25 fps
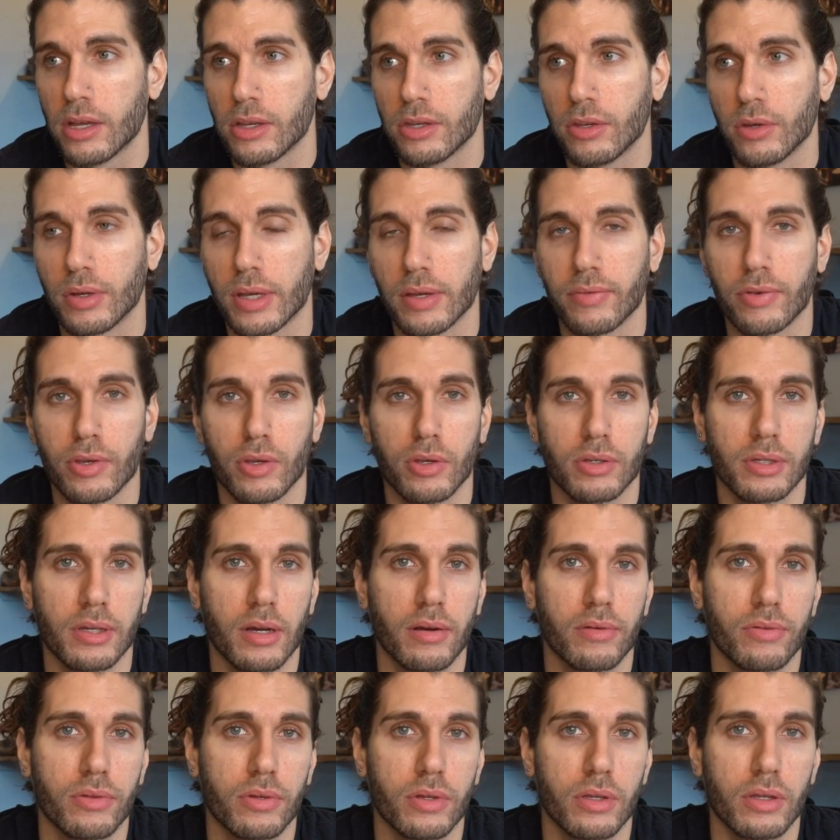you're giving
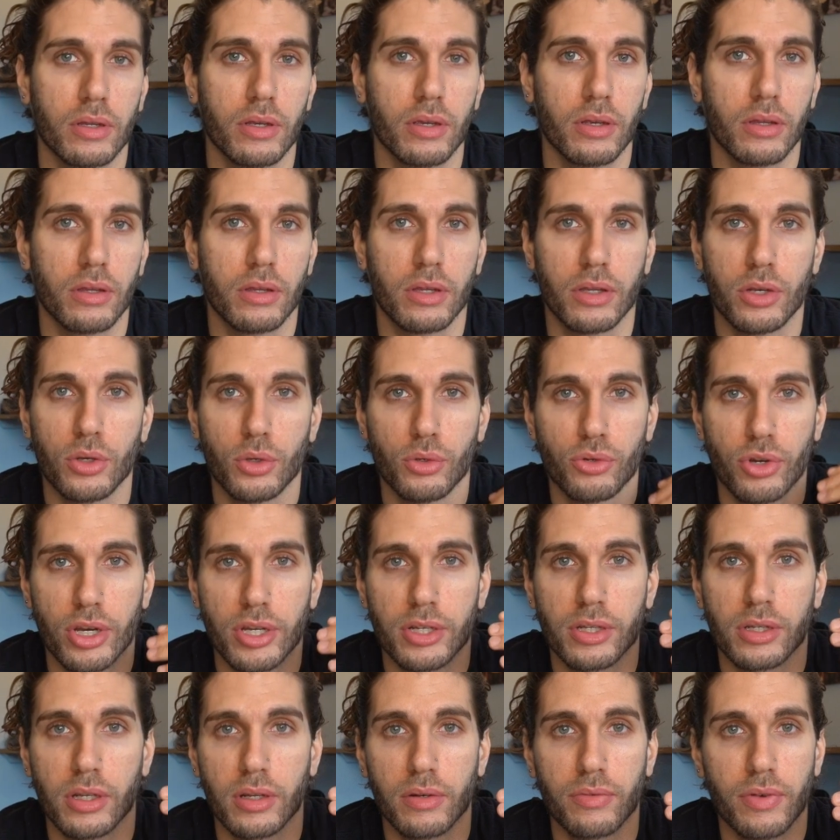yourself the
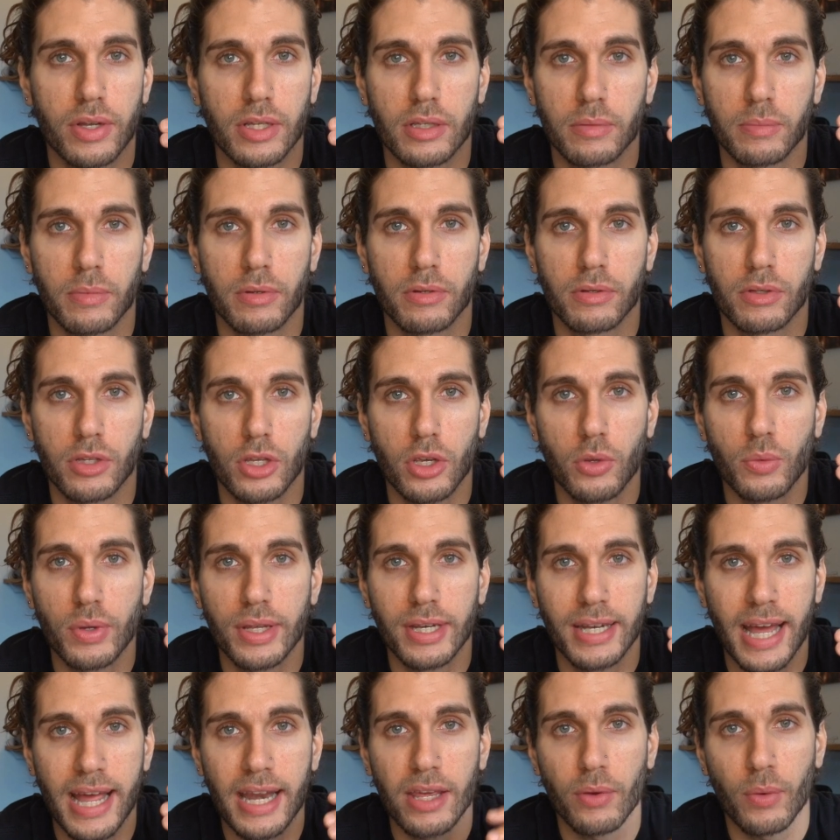nutrition and vitamins that you
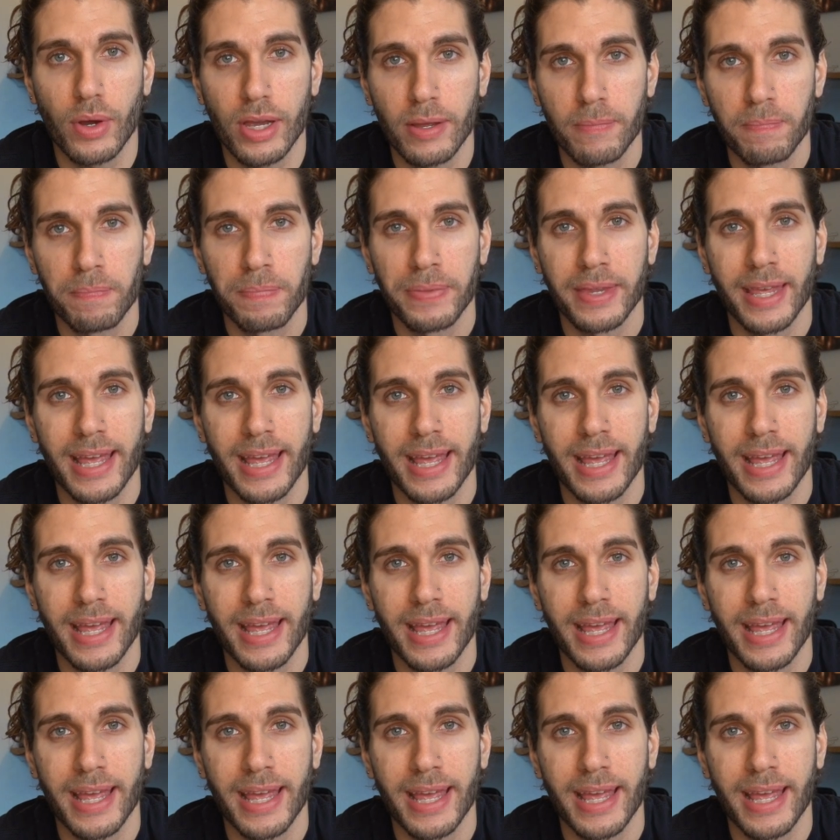need anyway,